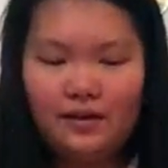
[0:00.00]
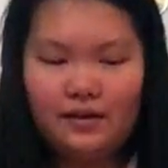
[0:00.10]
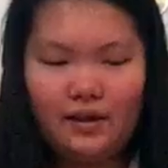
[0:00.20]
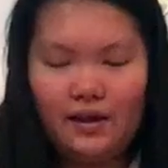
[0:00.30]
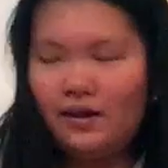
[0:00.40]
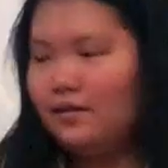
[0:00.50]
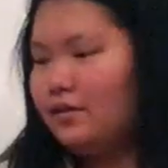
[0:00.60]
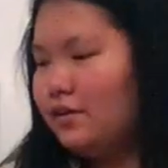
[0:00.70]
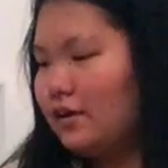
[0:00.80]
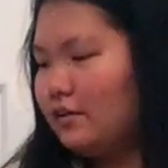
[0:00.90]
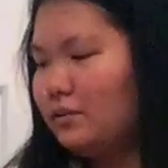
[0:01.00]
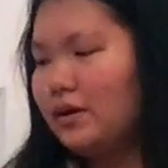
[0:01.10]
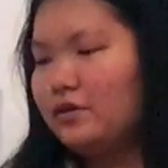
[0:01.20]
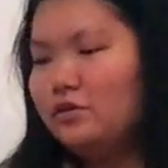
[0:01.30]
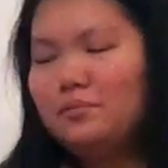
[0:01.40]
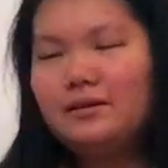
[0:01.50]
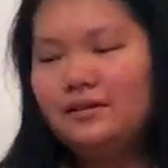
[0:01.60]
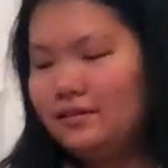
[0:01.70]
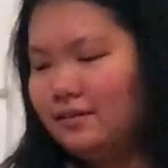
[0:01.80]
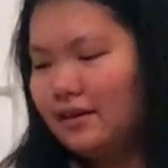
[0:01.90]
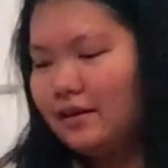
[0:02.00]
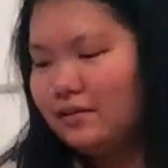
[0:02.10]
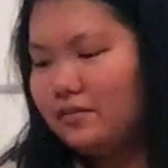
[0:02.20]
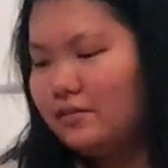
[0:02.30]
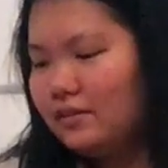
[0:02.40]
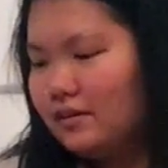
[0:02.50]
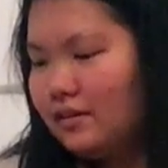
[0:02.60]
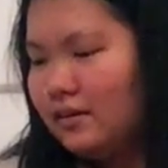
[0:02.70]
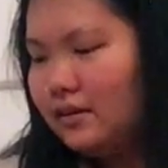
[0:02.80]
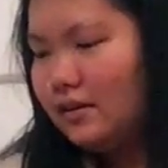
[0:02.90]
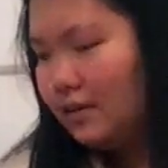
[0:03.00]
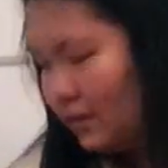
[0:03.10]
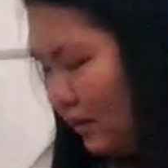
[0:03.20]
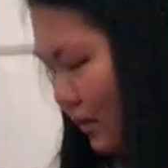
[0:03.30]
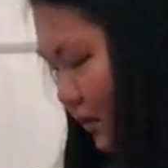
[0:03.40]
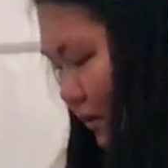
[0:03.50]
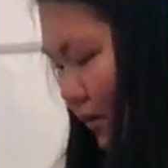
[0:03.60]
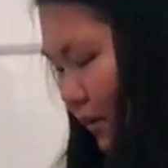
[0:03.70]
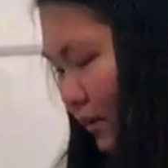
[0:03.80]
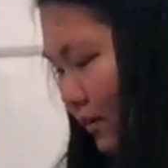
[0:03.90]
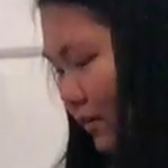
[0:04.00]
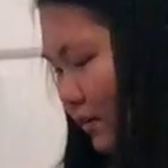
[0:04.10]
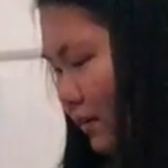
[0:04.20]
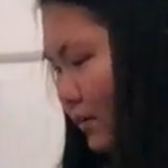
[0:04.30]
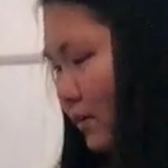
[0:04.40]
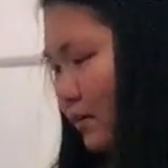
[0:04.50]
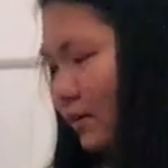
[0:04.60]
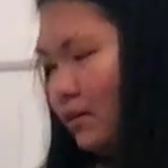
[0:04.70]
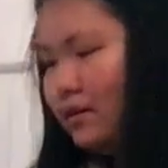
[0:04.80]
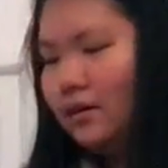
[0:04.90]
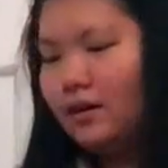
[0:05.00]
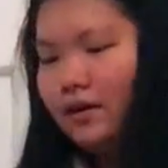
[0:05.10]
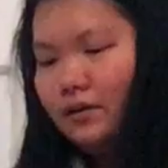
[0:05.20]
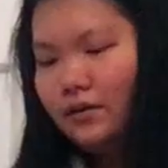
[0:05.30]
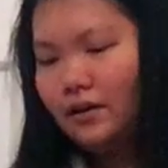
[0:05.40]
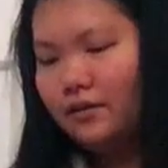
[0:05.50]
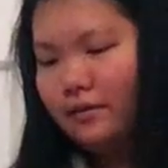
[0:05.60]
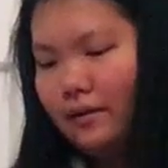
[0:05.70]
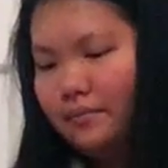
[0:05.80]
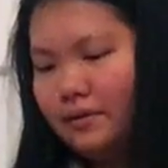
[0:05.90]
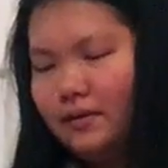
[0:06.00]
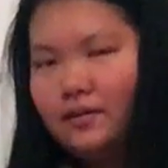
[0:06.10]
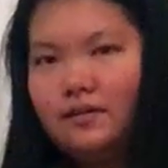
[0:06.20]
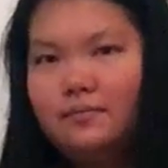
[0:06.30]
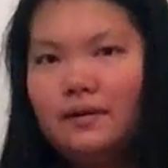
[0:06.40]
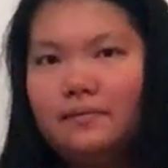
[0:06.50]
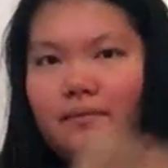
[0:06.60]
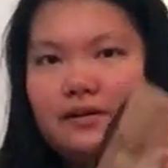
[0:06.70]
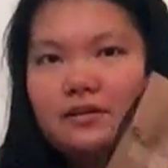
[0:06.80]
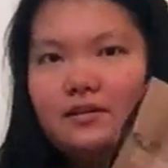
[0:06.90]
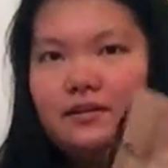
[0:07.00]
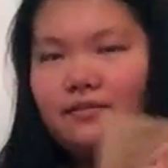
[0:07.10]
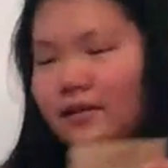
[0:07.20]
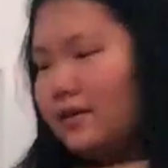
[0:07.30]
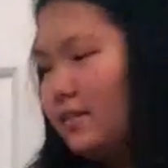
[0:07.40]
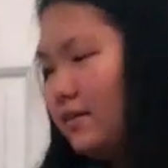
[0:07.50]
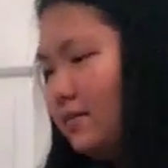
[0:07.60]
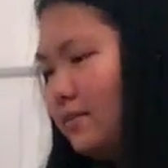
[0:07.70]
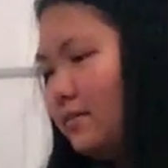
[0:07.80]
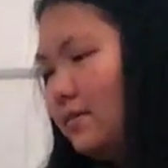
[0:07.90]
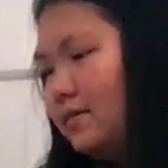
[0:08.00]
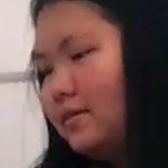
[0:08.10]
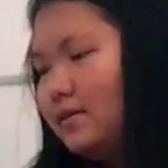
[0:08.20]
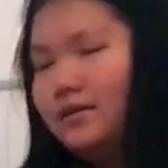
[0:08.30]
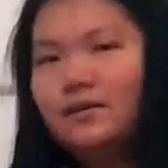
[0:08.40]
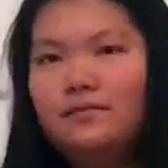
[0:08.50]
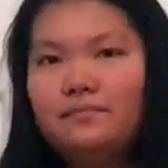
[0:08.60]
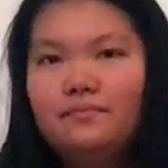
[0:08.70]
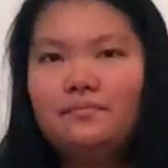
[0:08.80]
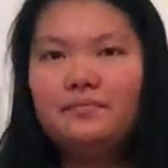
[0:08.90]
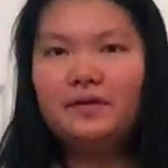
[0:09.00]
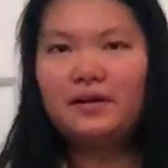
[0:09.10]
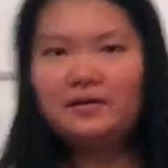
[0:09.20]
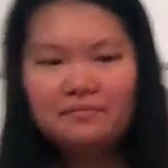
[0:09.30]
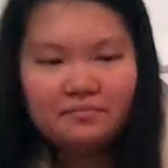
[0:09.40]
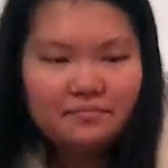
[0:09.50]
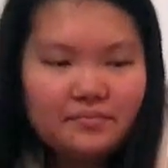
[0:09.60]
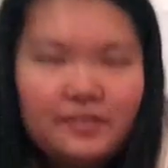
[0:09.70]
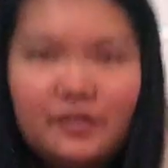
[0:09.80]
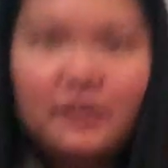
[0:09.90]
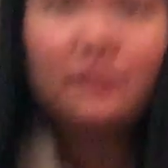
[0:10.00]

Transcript: yeah. Okay, so we got two presents down, and I don't know how to wrap this, but I might just leave it like this. Okay, so I